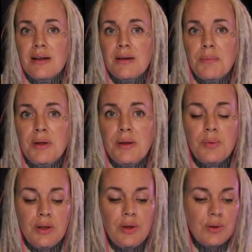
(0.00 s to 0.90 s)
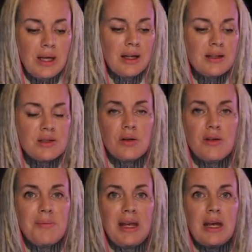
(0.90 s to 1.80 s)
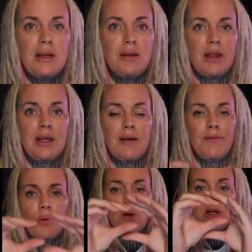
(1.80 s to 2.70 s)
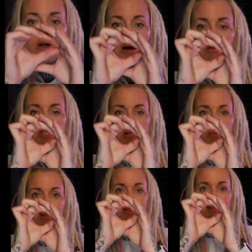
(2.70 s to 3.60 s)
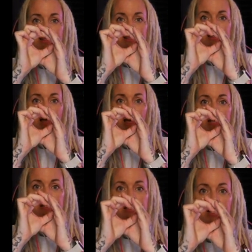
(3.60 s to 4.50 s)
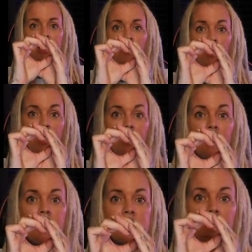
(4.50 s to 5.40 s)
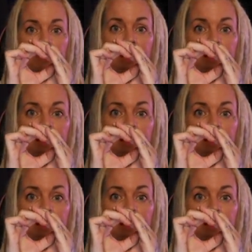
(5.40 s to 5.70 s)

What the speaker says: But you can't sort of make anything if you want to cover something this size with something